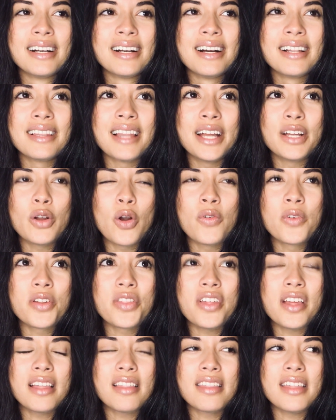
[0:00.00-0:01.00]
like
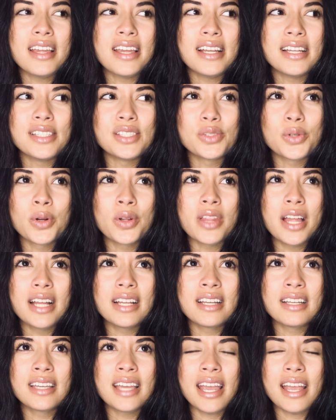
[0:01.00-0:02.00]
overthink things or
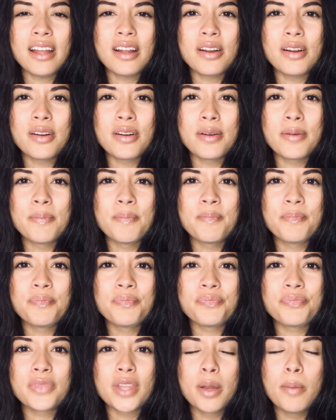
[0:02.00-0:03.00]
like care
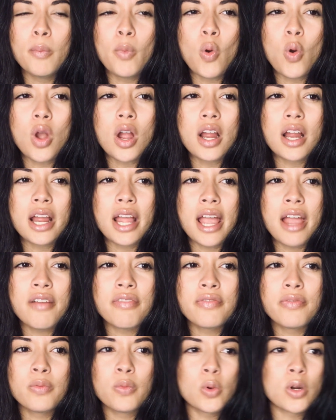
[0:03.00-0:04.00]
more if
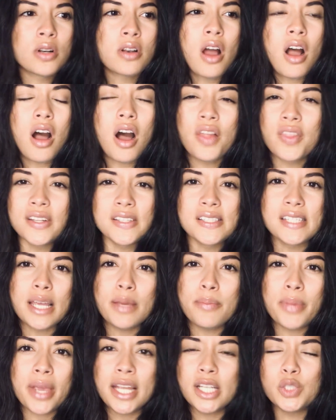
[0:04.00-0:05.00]
we're not on the
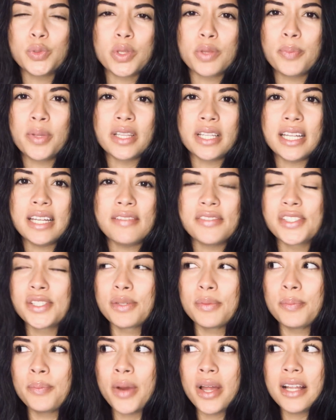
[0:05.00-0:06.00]
same page with beliefs,
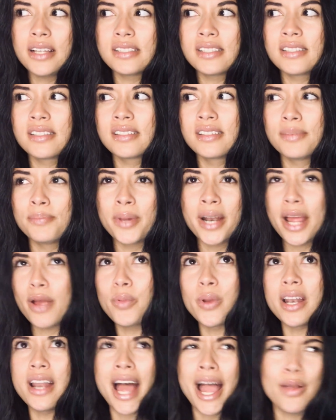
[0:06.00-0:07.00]
but it's but I
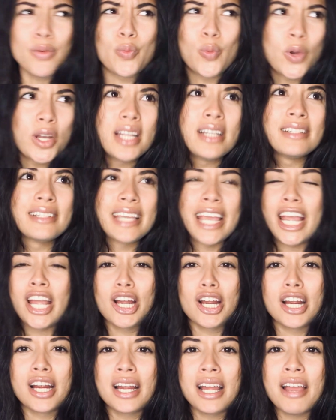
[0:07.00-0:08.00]
would I wouldn't
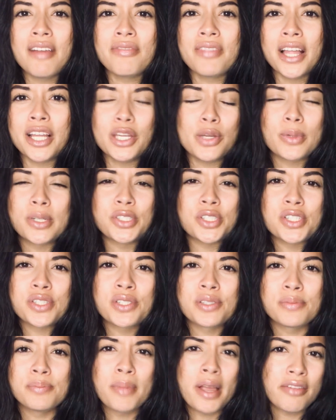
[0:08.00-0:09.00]
care if like you were
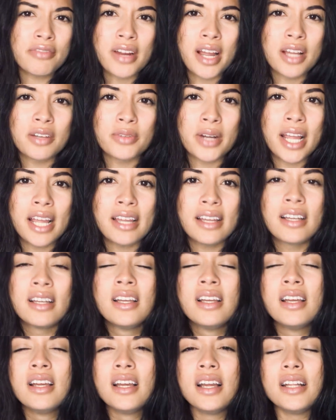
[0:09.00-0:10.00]
just my friend, right?
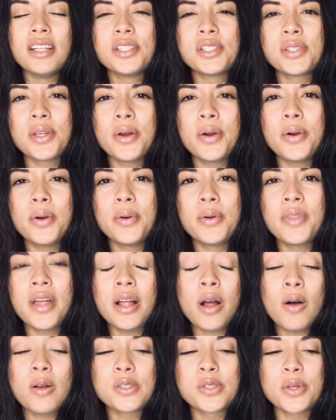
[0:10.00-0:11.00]
And so that
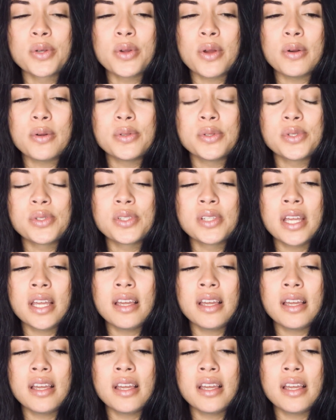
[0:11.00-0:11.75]
also goes